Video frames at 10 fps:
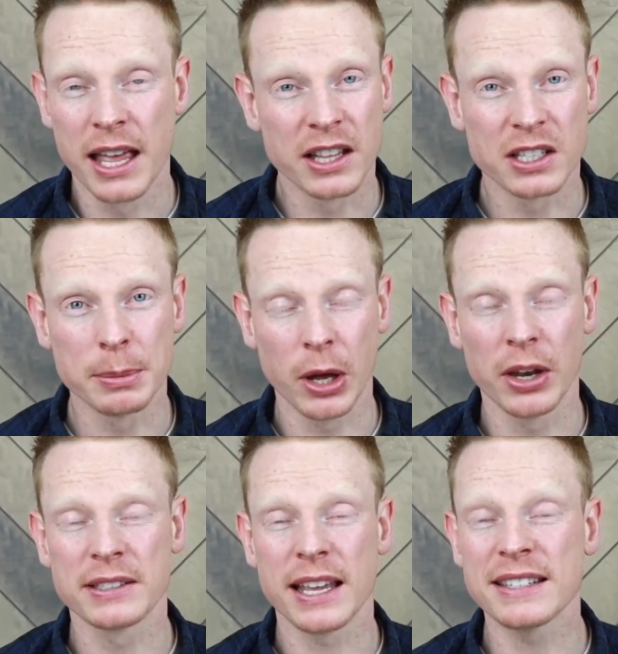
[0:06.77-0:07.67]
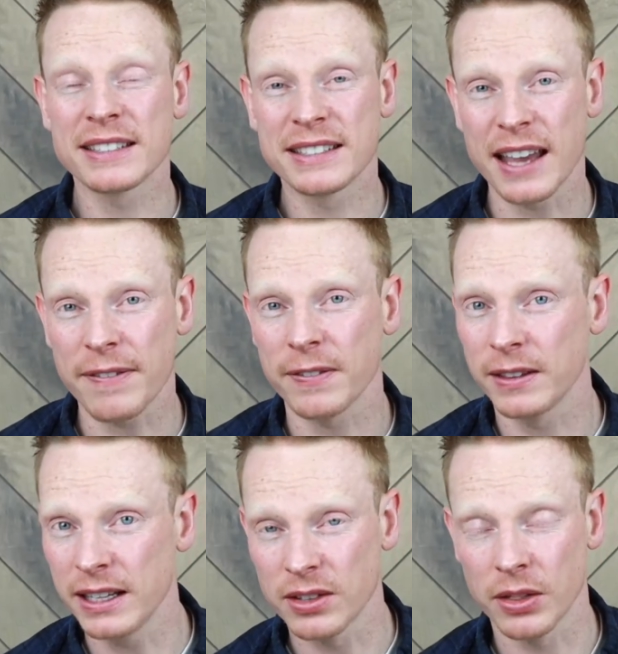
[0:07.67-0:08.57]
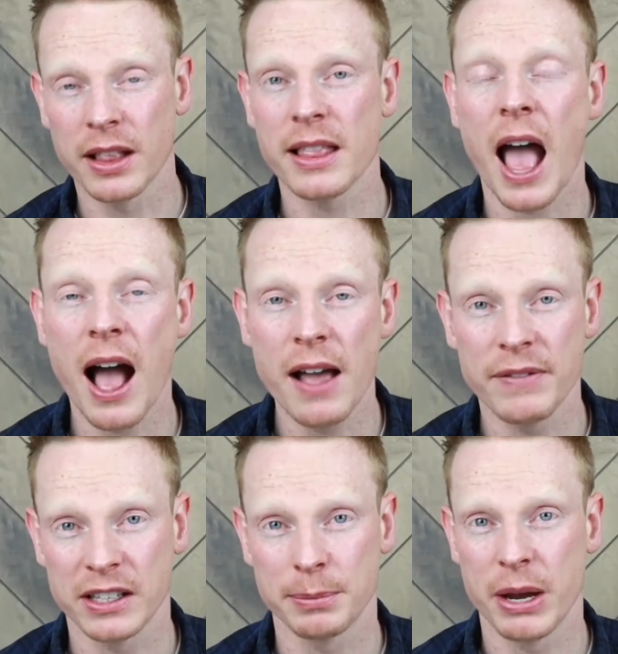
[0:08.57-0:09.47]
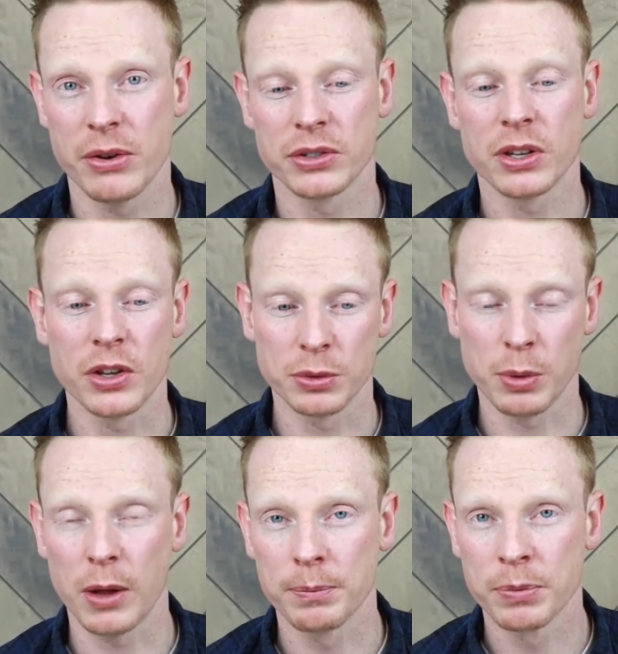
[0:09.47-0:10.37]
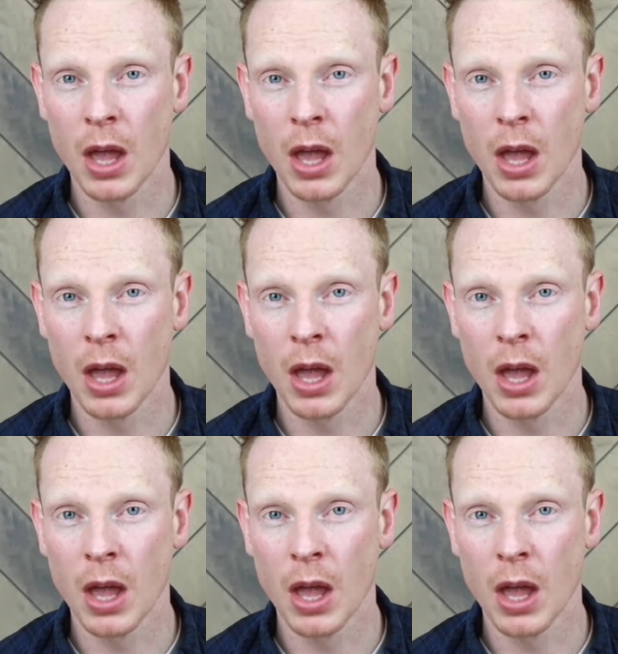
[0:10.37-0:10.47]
And to be honest, it's definitely something that I've experienced as well.